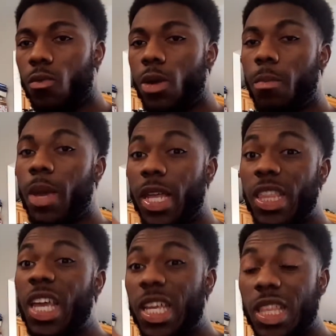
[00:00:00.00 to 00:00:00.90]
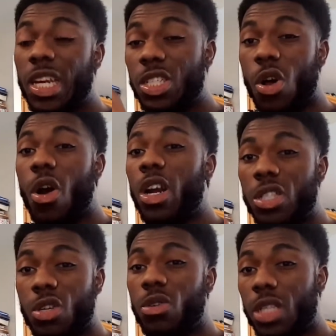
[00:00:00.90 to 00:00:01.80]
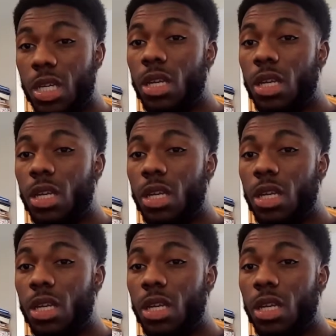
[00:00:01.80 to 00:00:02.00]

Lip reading: What a man thinketh in his heart, so is